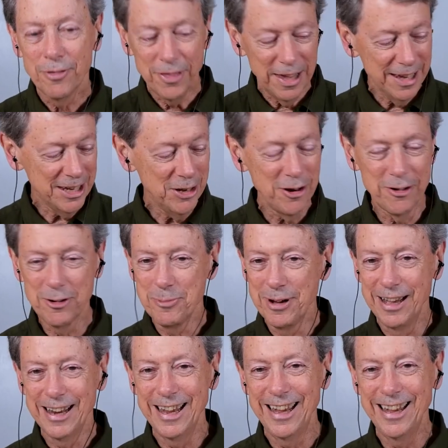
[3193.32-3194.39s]
Well, thank you,
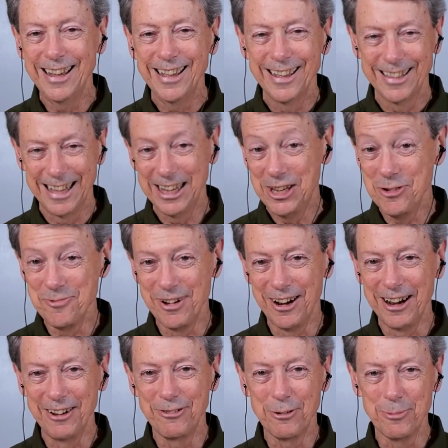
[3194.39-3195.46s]
everybody. Thank you,
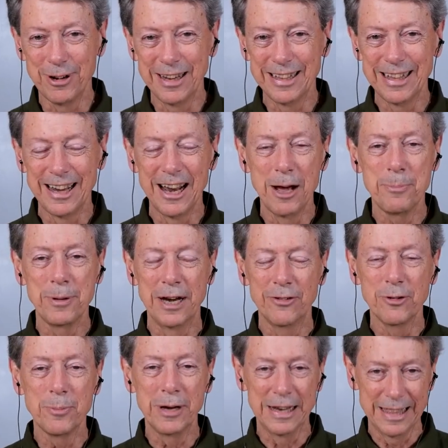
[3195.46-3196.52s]
Mary, for bringing that up. And
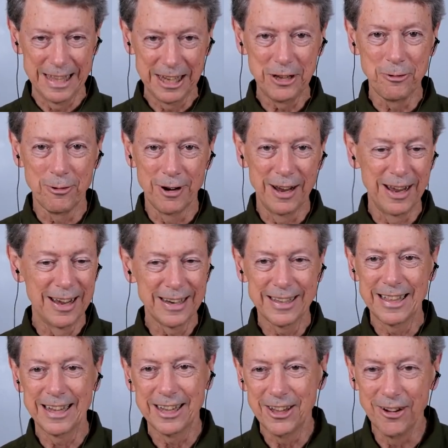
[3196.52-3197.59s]
everybody, thank you, Rick.
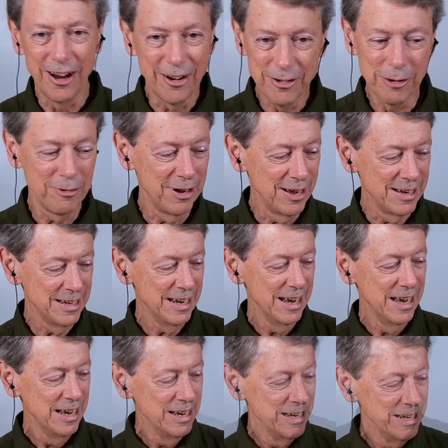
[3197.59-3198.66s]
Thank you, everyone.
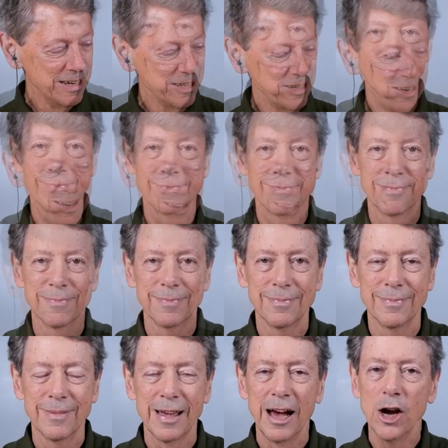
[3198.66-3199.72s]

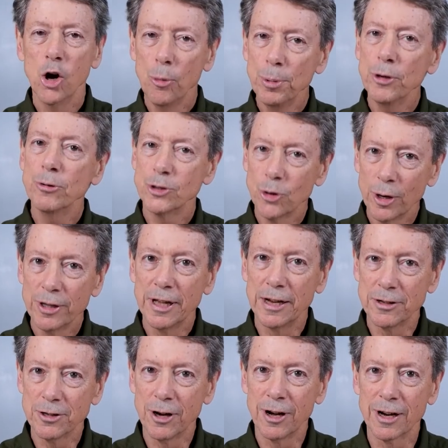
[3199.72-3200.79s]
I hope you enjoyed
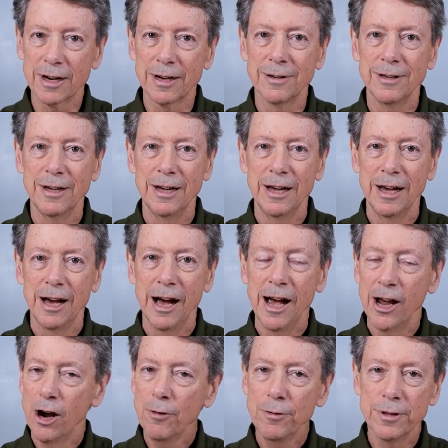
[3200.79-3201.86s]
that talk.
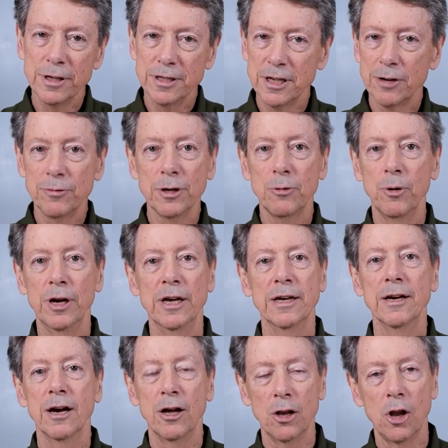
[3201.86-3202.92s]
I offer these every
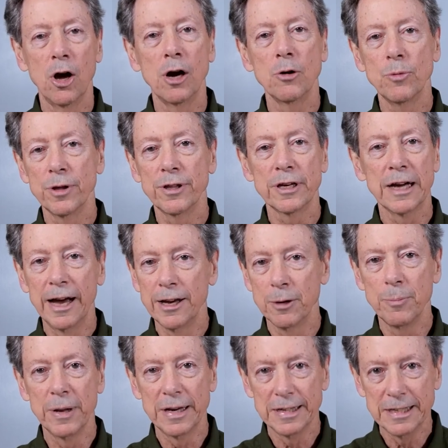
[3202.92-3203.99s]
week along with a
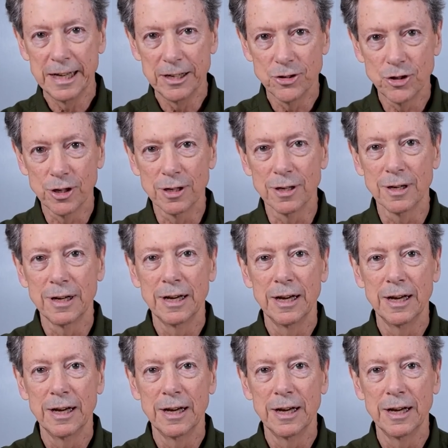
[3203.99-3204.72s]
guided meditation.